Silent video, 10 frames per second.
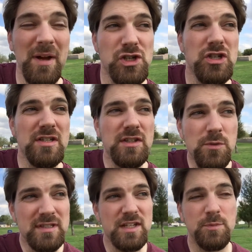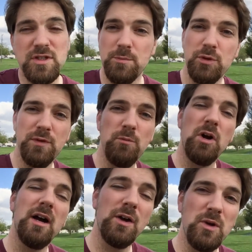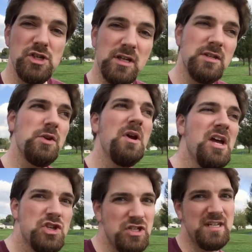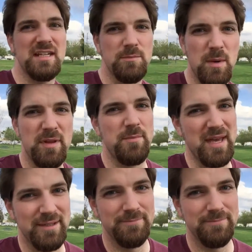but she's so desperate to prove him wrong and what she can do, she takes him up on the bet.